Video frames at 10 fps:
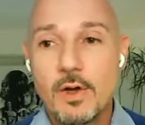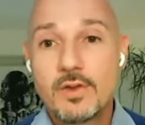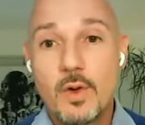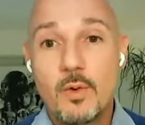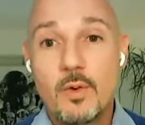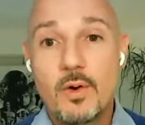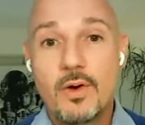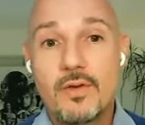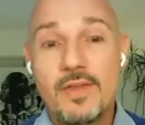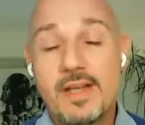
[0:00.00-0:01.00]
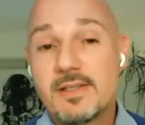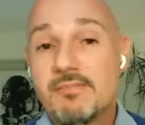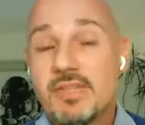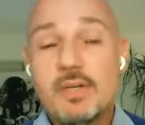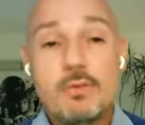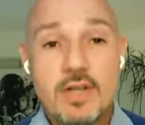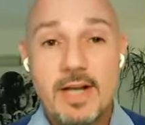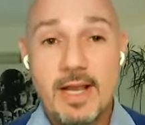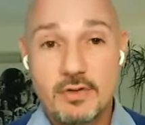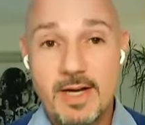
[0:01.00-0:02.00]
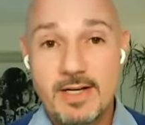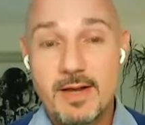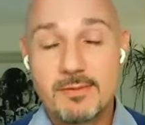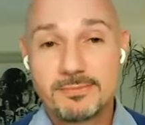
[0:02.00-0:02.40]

So there's a huge clash right now.